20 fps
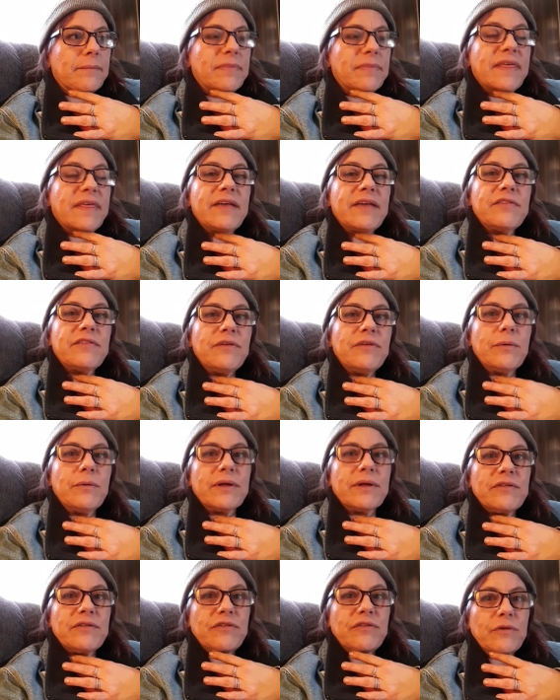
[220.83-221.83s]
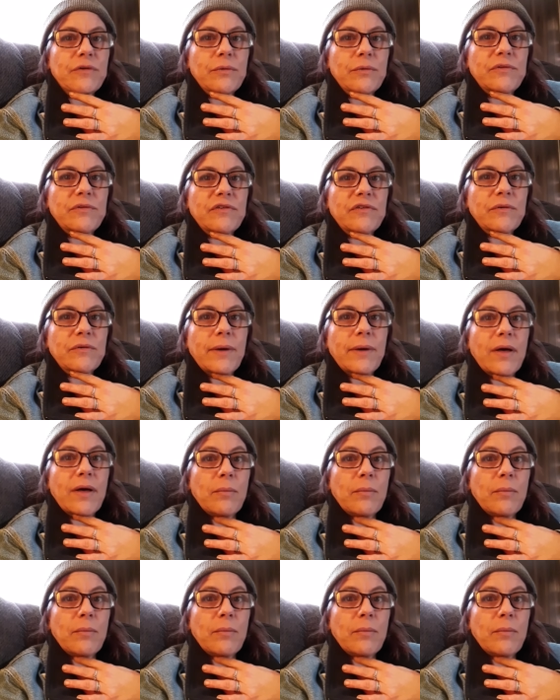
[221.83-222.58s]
things you can do to help